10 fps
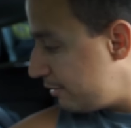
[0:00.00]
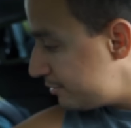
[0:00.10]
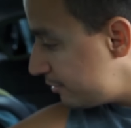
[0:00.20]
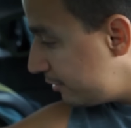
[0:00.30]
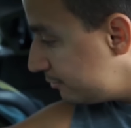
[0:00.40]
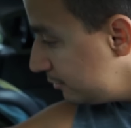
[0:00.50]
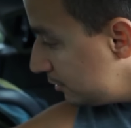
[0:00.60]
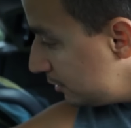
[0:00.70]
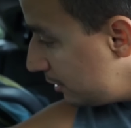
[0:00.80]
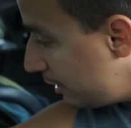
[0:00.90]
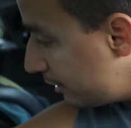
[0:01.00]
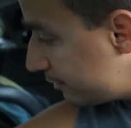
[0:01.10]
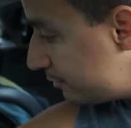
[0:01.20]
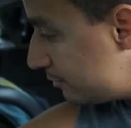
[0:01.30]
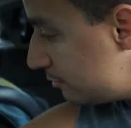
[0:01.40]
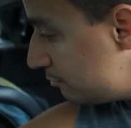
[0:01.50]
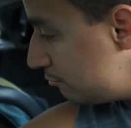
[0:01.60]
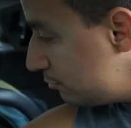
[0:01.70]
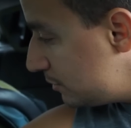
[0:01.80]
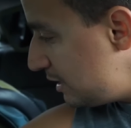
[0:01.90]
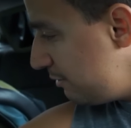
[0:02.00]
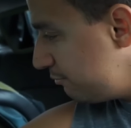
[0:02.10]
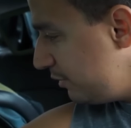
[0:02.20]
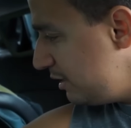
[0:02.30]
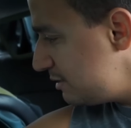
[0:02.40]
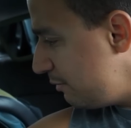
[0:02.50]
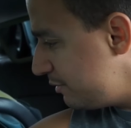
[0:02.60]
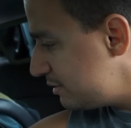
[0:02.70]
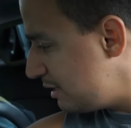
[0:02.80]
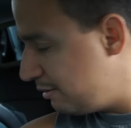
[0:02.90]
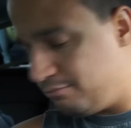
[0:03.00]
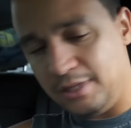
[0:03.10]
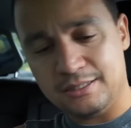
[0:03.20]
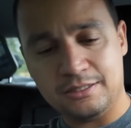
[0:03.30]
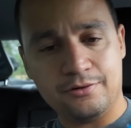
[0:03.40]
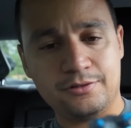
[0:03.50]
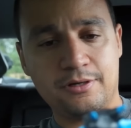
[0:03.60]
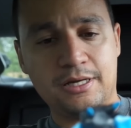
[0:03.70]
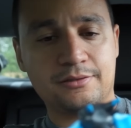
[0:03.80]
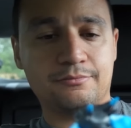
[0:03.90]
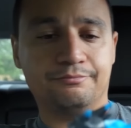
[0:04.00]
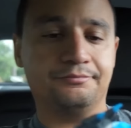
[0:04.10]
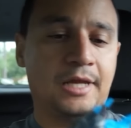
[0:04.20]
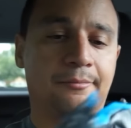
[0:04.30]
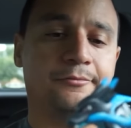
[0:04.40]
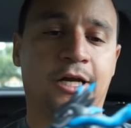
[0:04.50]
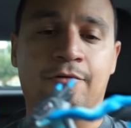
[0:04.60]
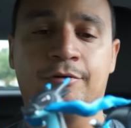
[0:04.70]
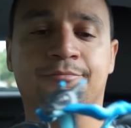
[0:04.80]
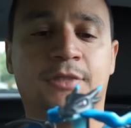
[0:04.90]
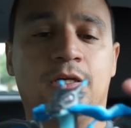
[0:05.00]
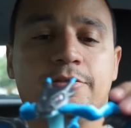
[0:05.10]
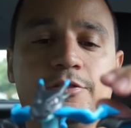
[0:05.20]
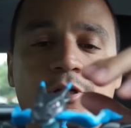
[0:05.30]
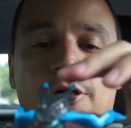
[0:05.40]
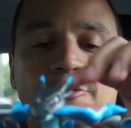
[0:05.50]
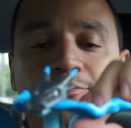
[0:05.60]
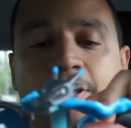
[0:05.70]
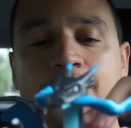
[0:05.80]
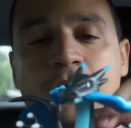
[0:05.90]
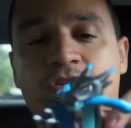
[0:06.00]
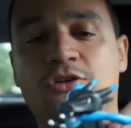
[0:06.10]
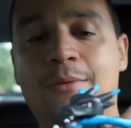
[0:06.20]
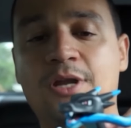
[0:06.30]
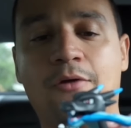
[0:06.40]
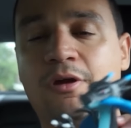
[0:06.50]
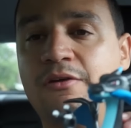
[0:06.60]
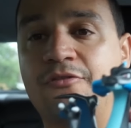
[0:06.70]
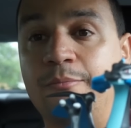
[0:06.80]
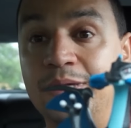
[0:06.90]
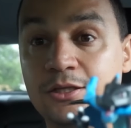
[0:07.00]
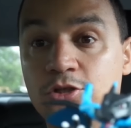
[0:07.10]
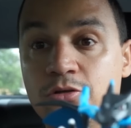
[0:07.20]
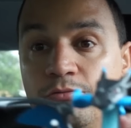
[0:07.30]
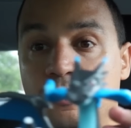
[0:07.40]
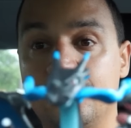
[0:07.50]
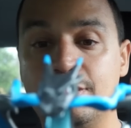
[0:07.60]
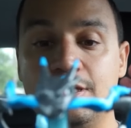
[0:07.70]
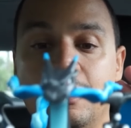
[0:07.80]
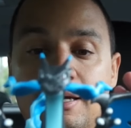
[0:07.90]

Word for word: Charizard X? Is that really someone's name? Megaceratoid Rex? No, whatever. So there you go. So I'm not really familiar with the